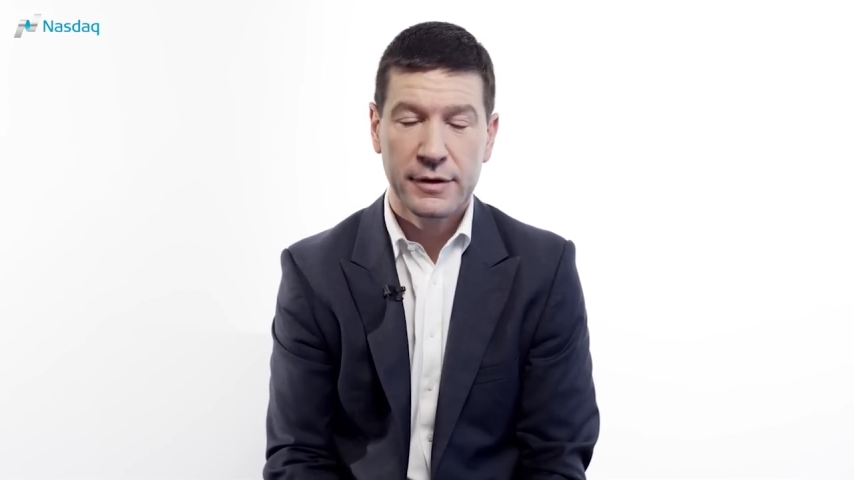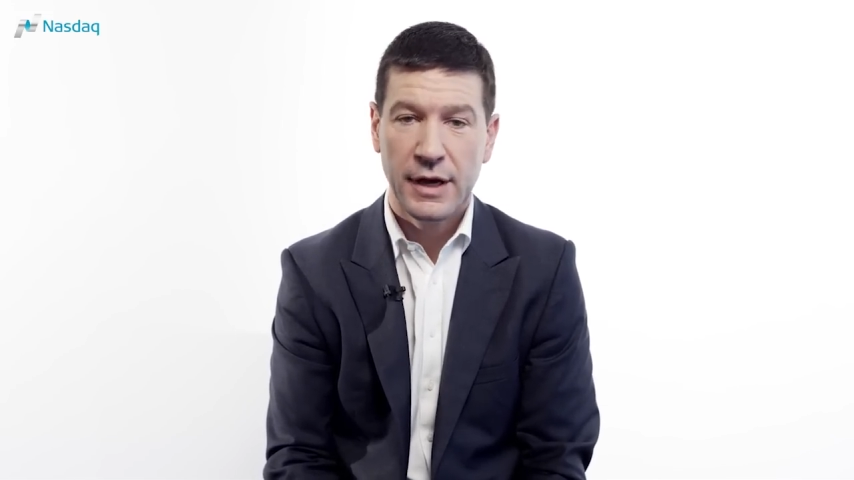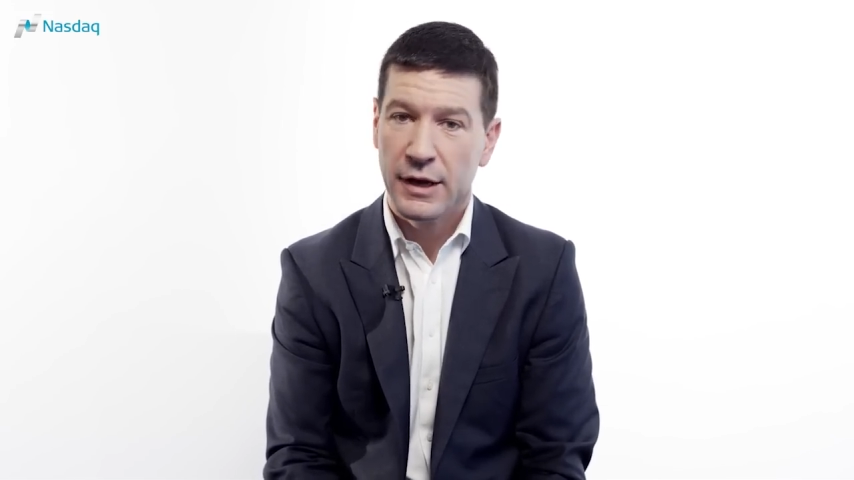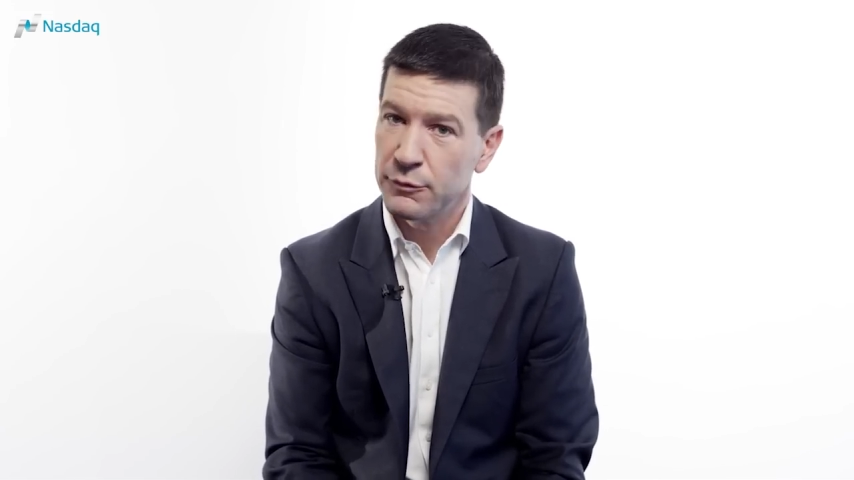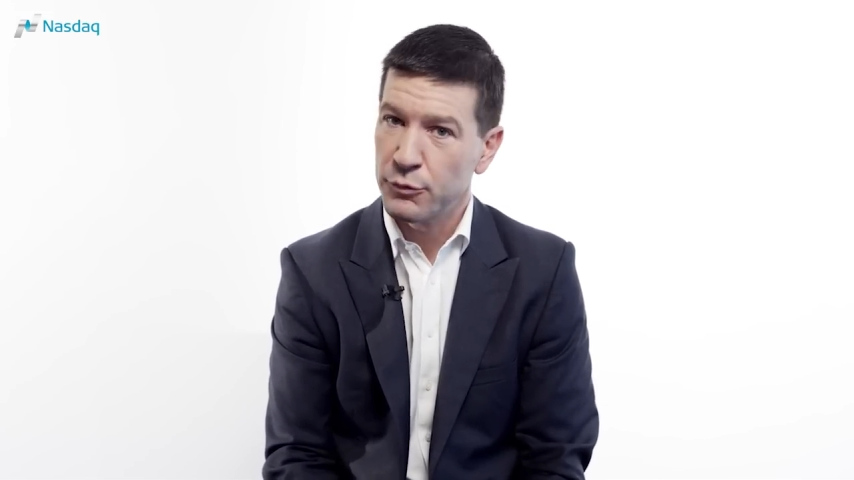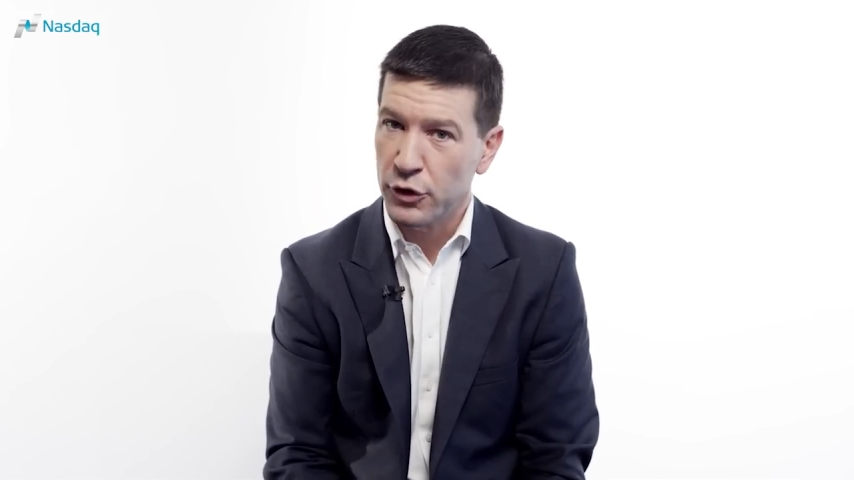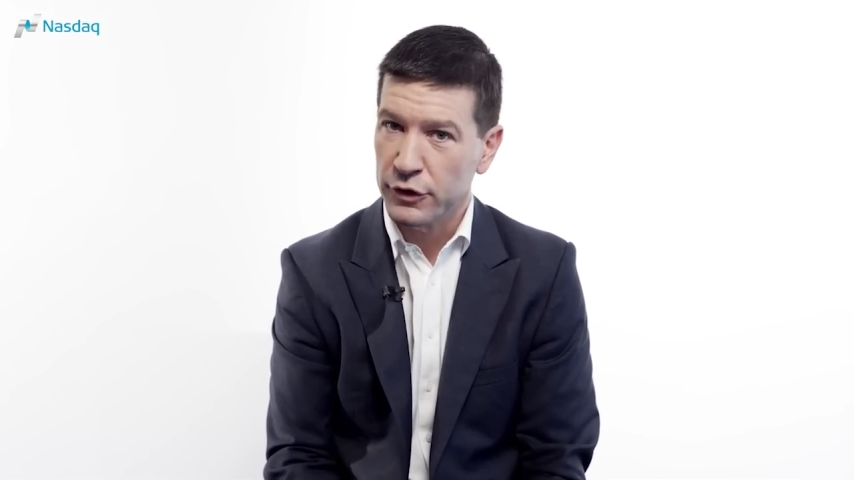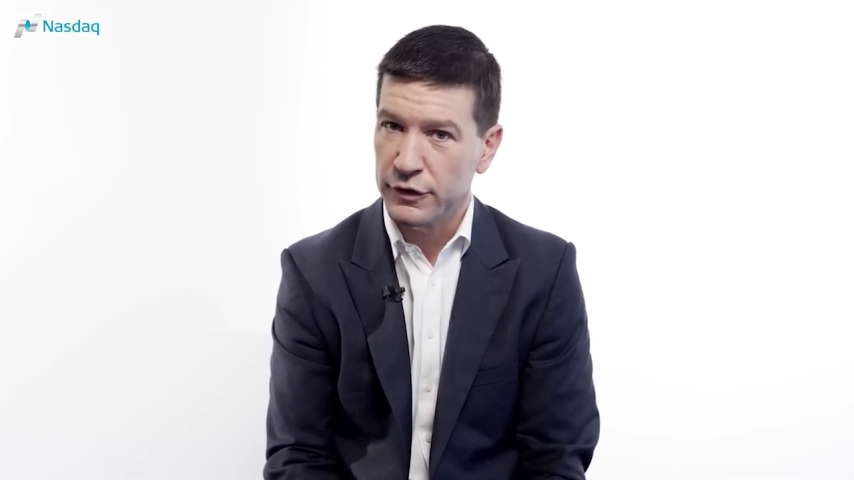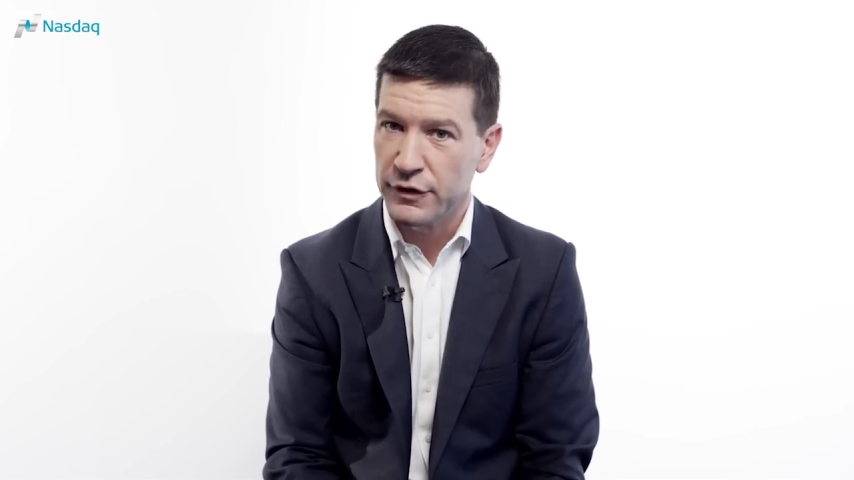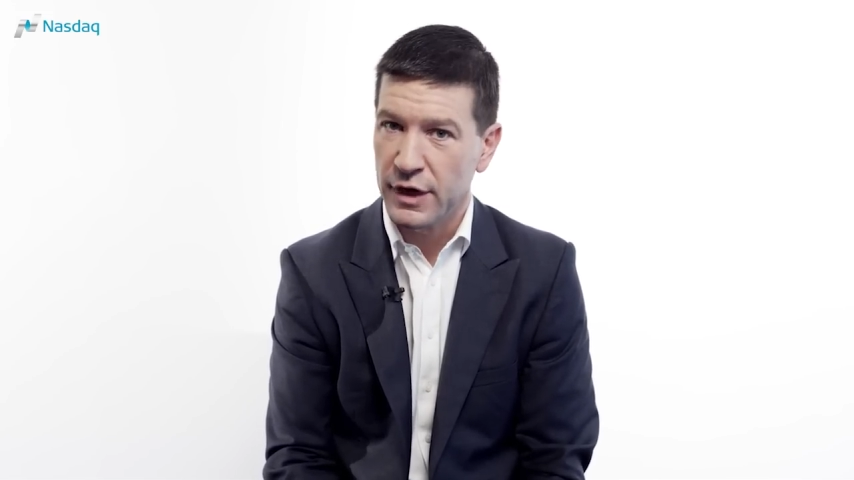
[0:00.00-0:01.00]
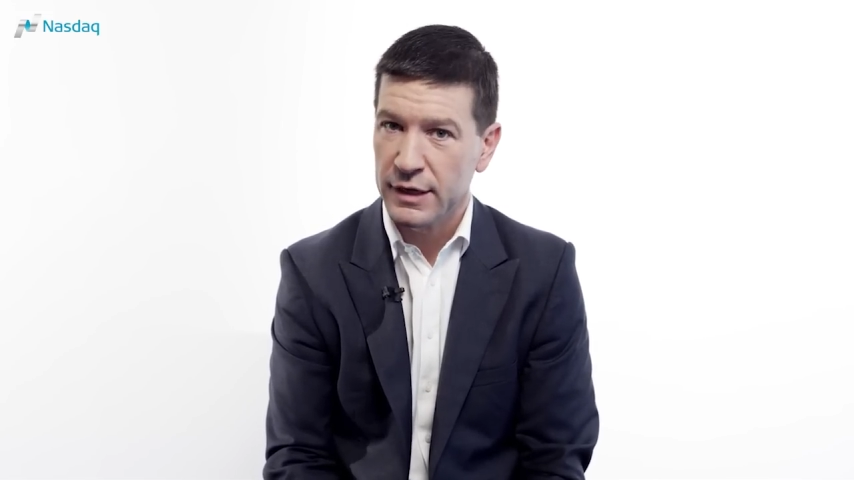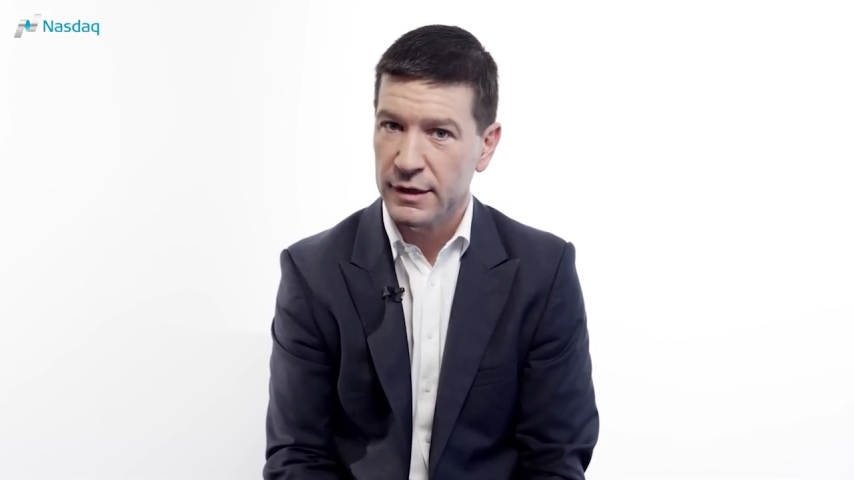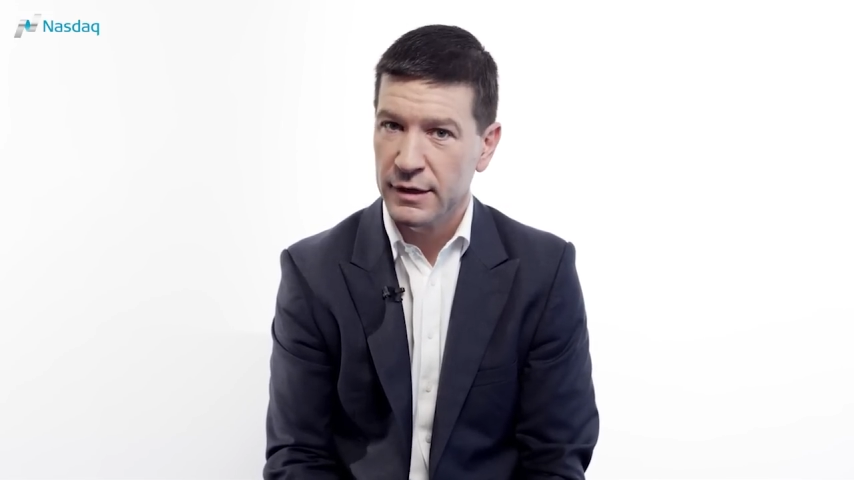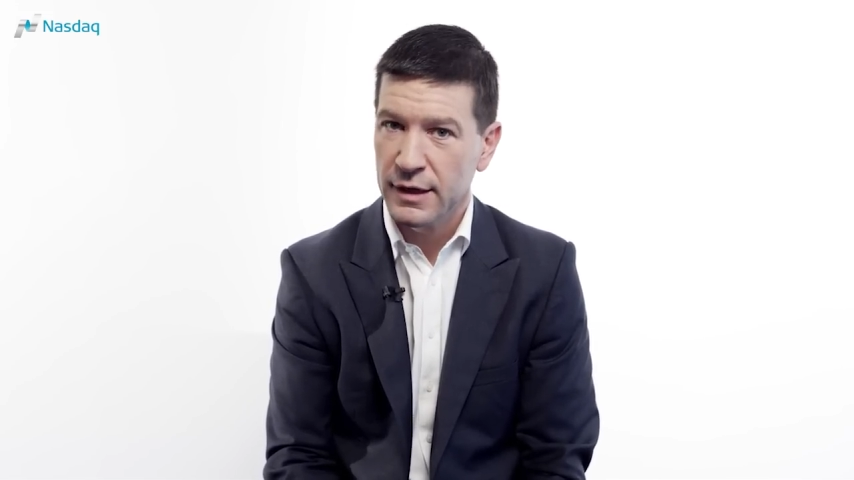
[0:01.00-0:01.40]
in its product design